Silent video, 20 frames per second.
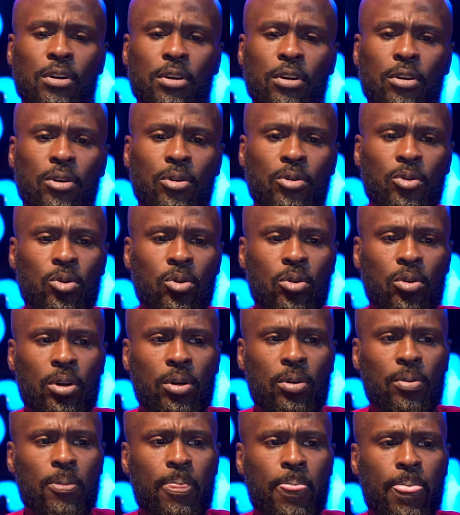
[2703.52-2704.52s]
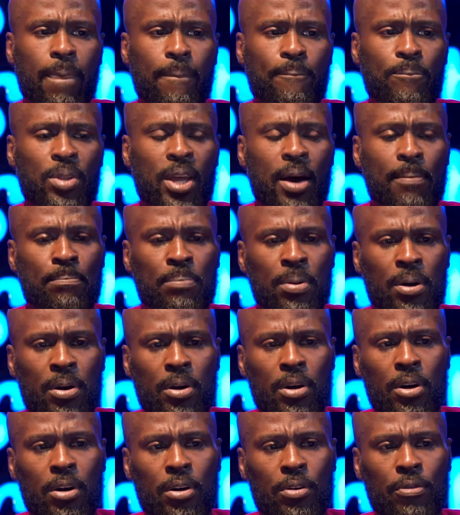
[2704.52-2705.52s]
you know. So that
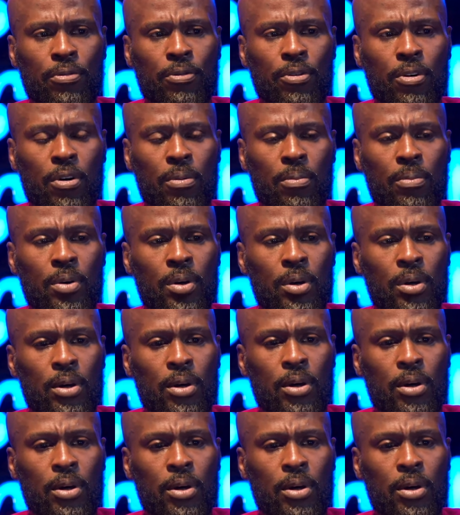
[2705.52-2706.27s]
period from